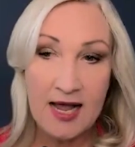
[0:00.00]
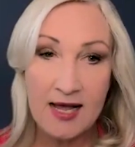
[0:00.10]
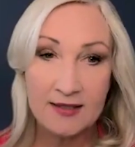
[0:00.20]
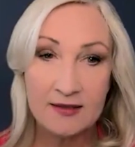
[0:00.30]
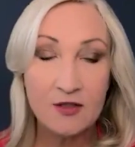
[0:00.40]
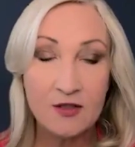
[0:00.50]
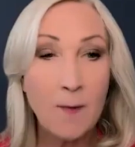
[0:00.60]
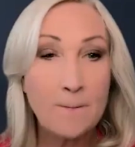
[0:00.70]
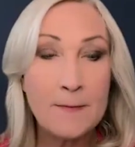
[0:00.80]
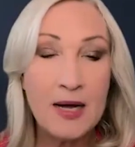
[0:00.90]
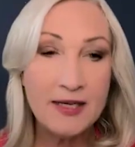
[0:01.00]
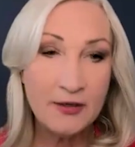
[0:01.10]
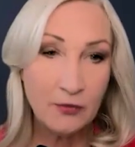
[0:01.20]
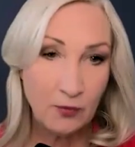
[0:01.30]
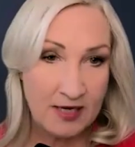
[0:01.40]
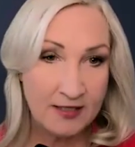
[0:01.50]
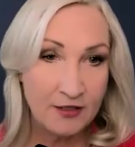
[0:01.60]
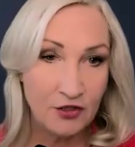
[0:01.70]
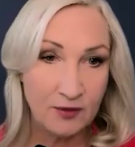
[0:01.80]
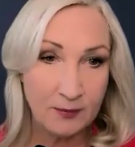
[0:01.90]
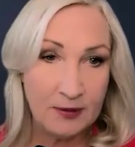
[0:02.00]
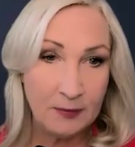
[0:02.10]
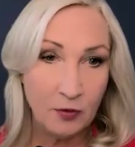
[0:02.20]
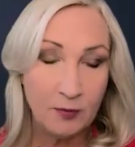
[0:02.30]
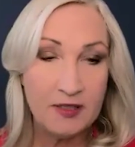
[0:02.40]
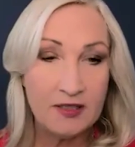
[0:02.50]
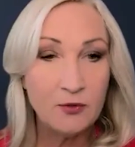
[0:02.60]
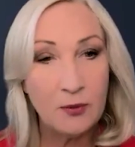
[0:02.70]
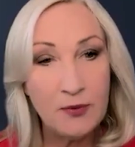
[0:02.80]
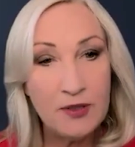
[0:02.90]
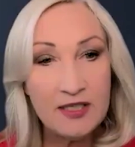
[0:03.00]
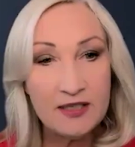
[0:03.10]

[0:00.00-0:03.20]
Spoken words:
And stop micromanaging people, because when we